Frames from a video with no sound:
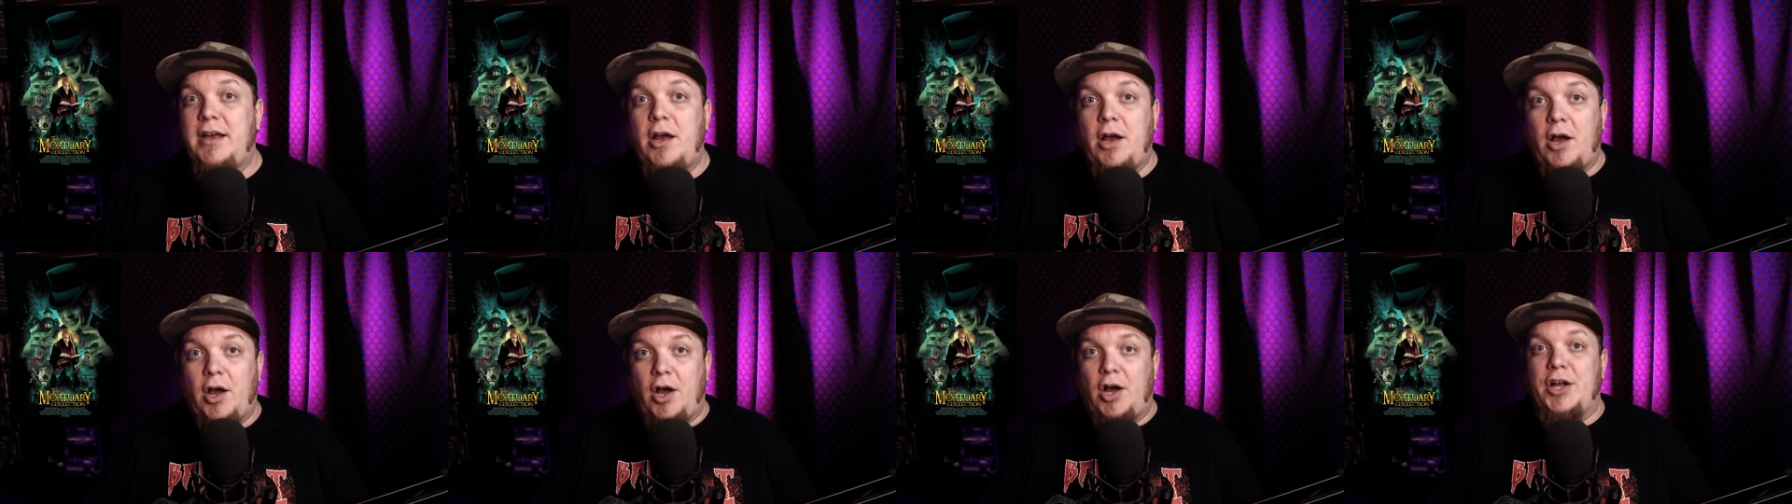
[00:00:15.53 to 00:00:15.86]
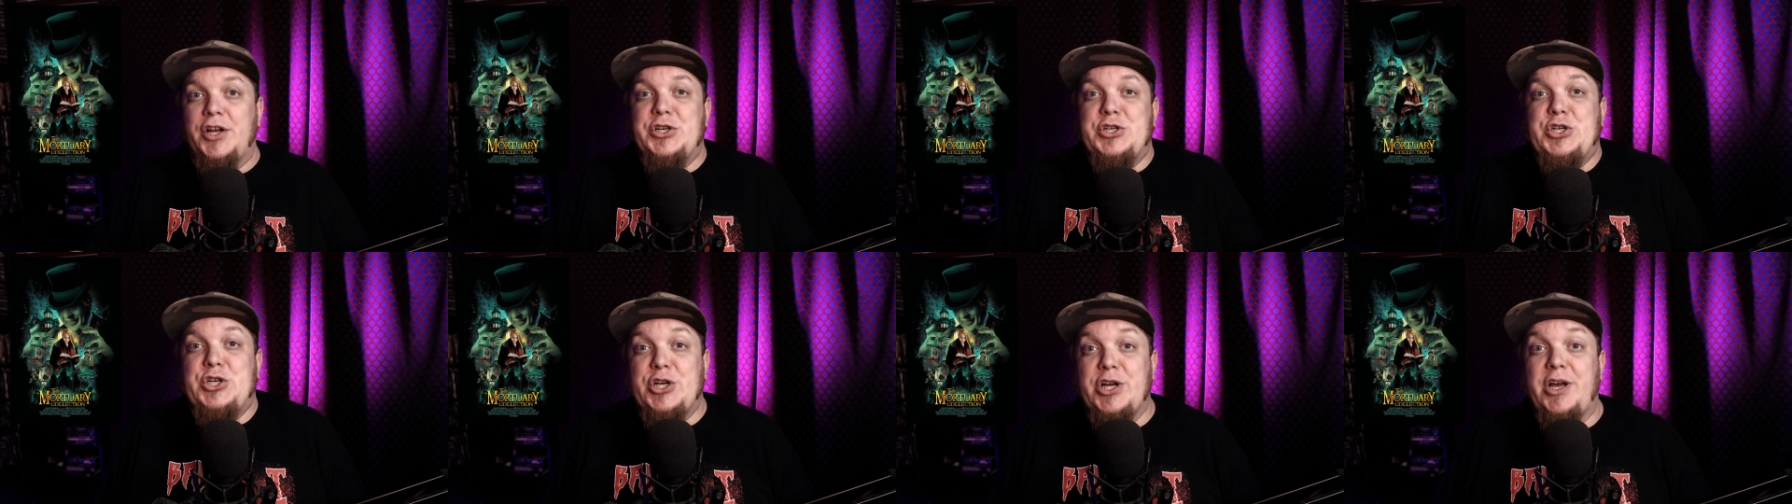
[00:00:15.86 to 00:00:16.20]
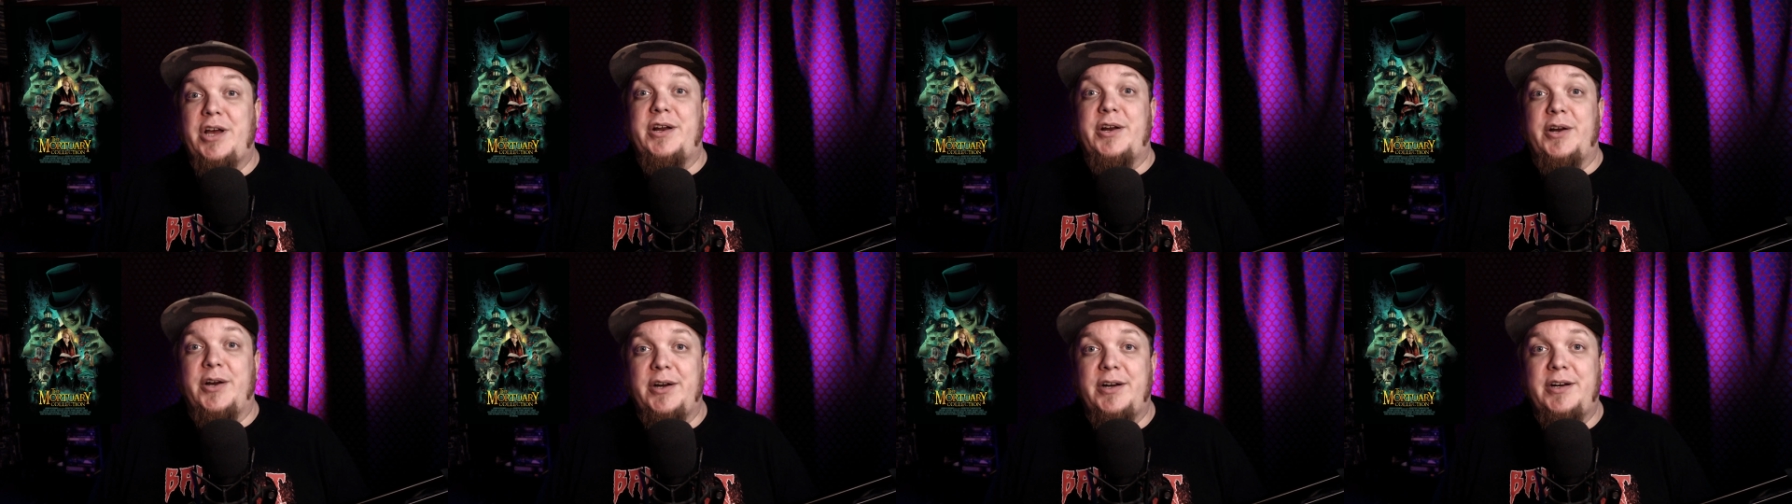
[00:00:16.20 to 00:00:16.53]
on
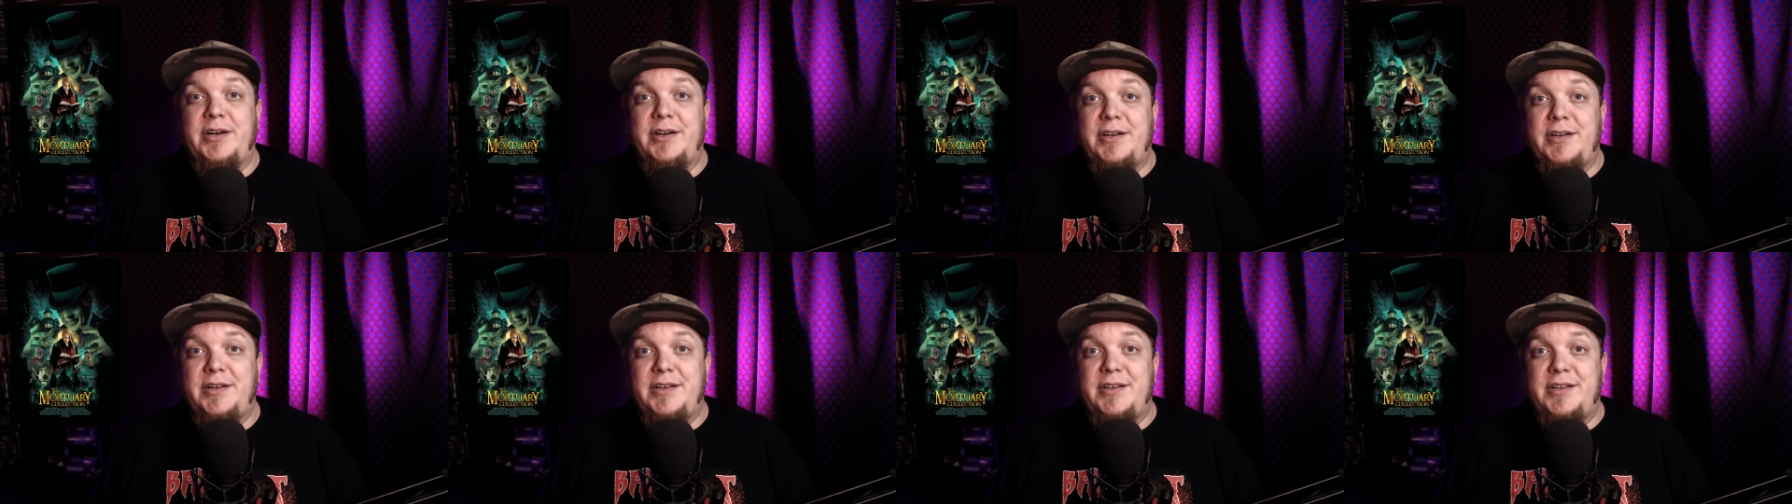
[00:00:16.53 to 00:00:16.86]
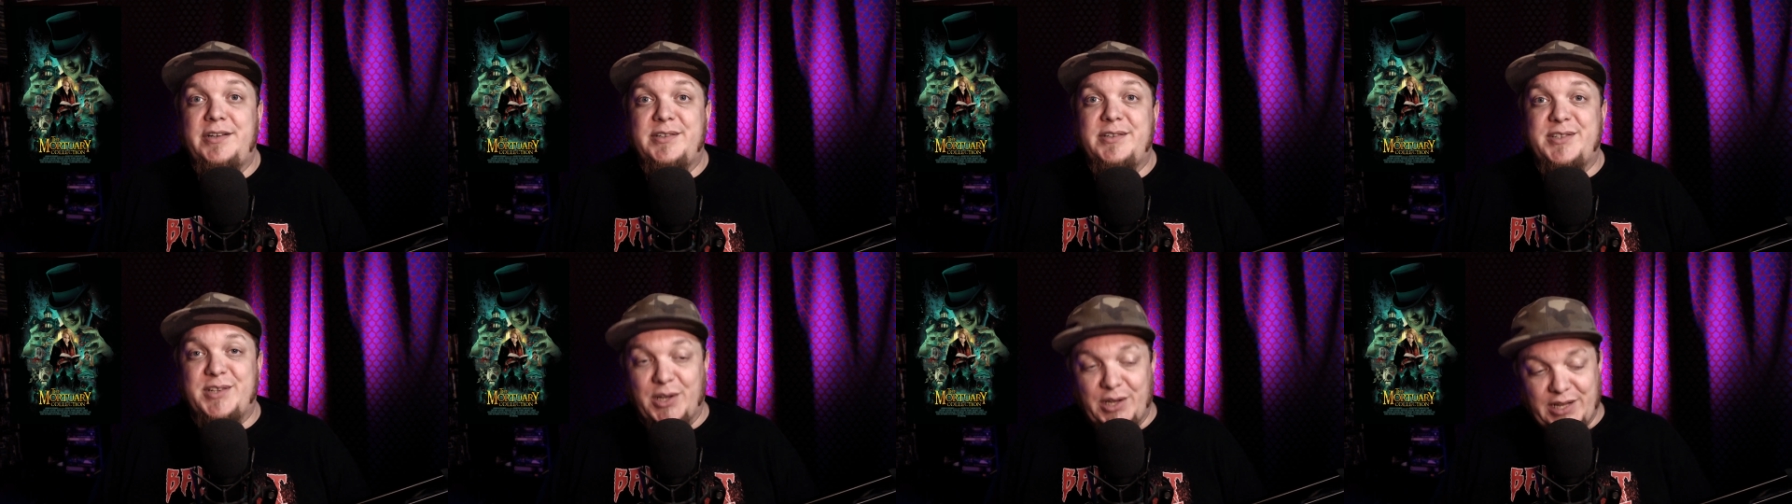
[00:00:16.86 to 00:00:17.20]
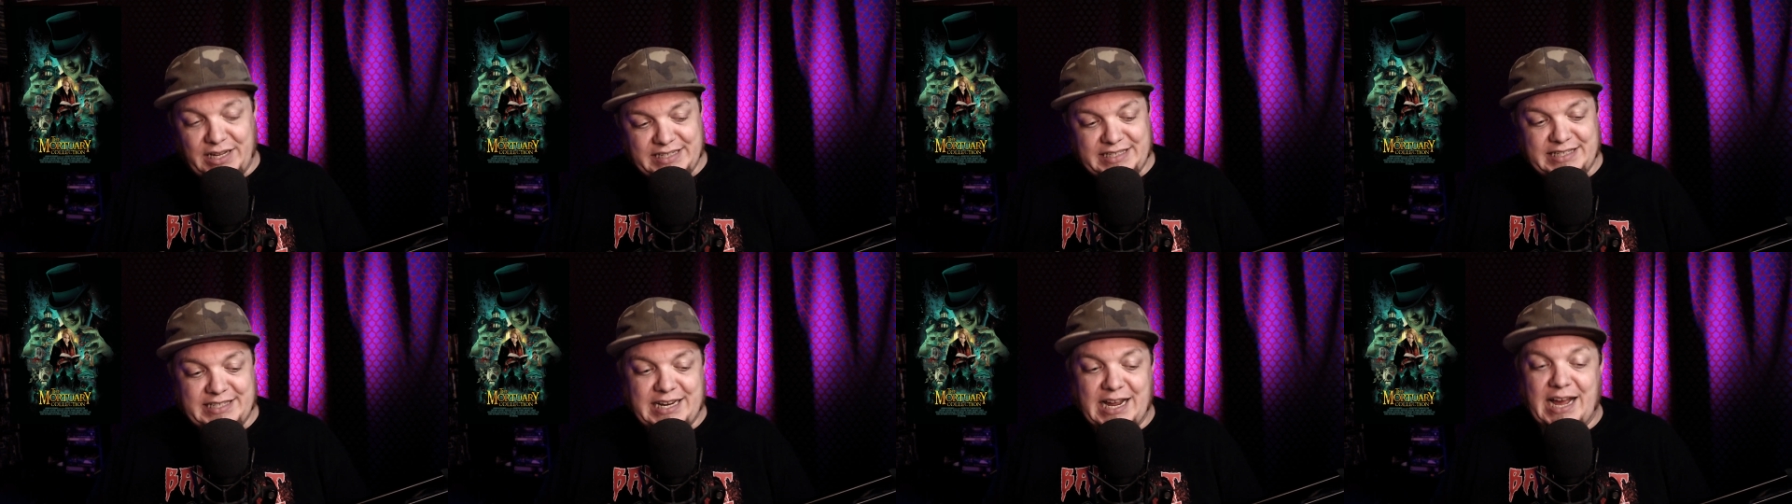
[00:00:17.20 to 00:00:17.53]
Shudder. So
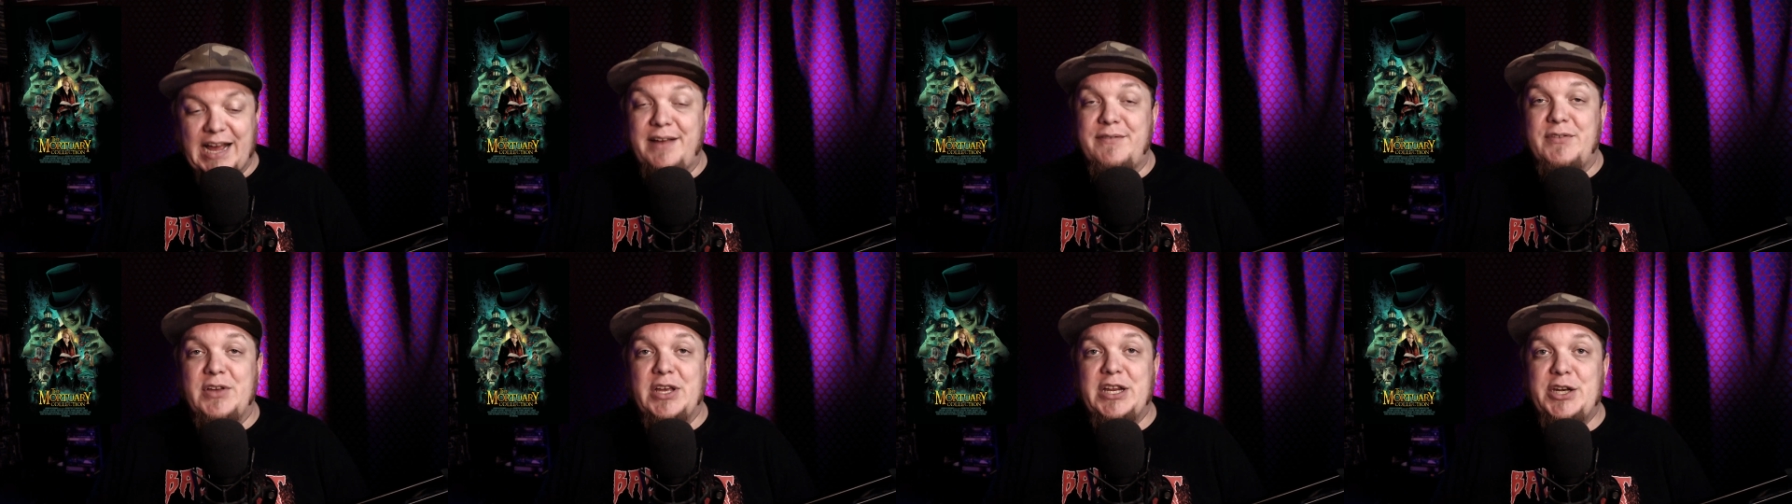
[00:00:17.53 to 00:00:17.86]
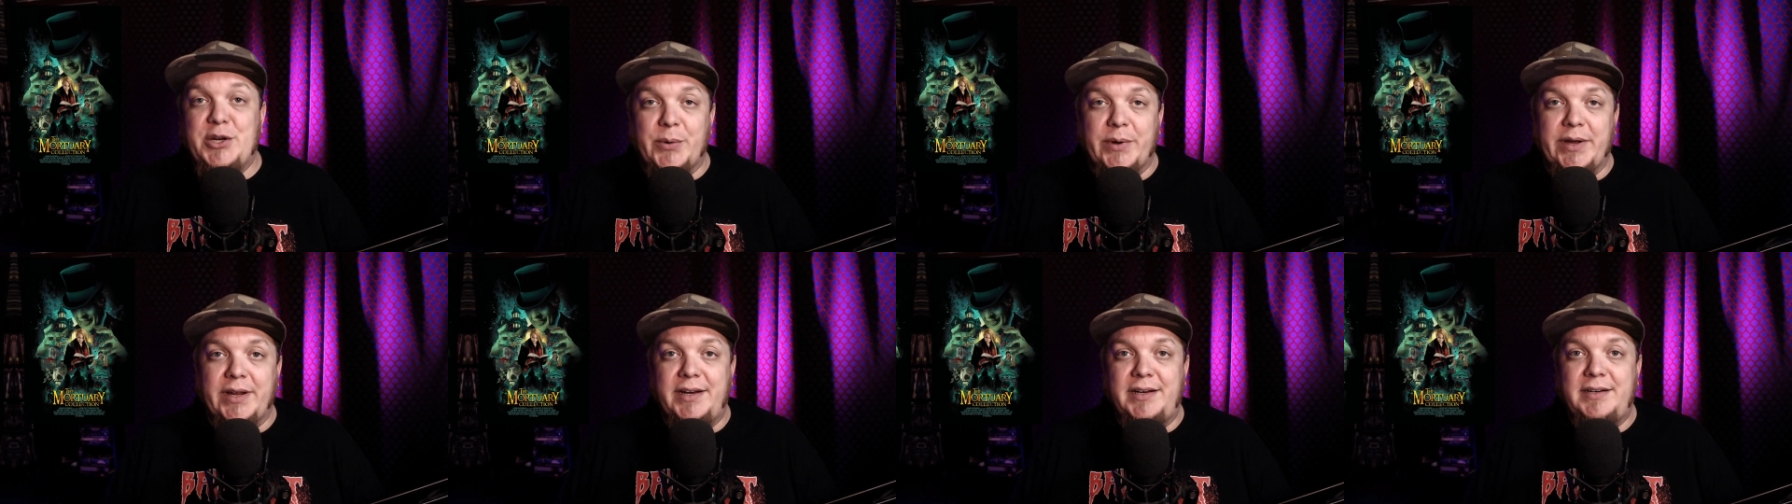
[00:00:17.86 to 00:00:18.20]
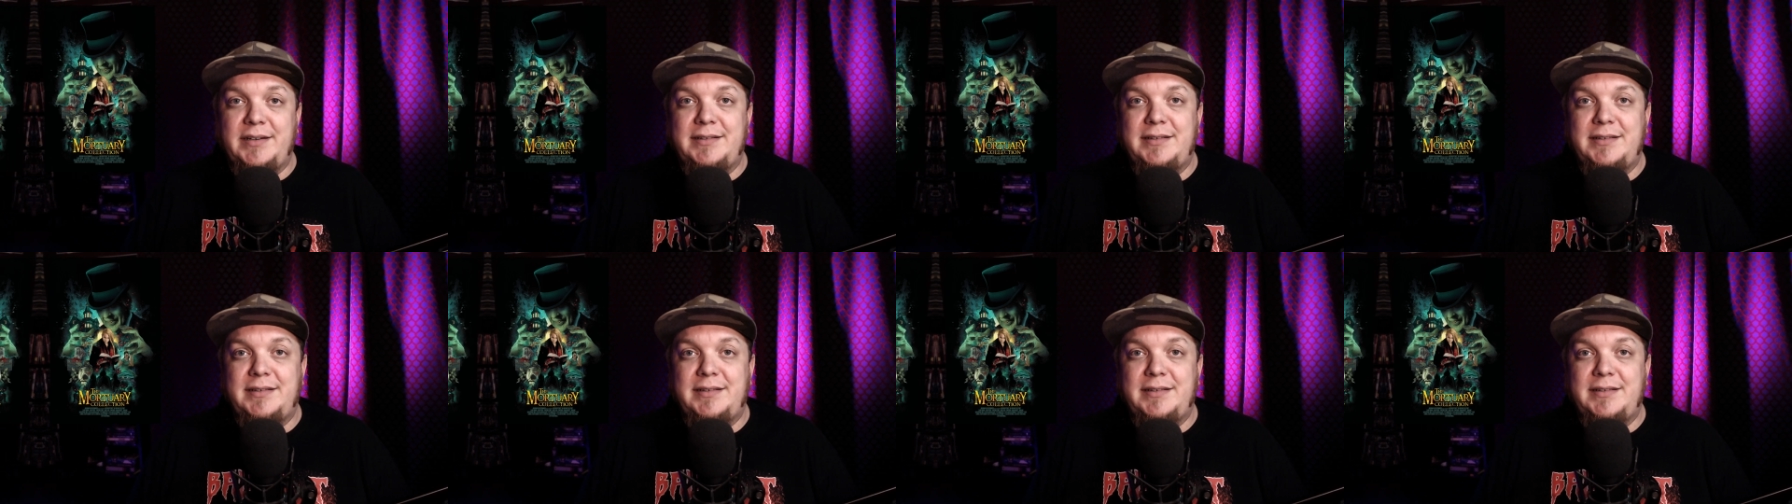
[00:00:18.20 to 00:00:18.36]
let's dive into it.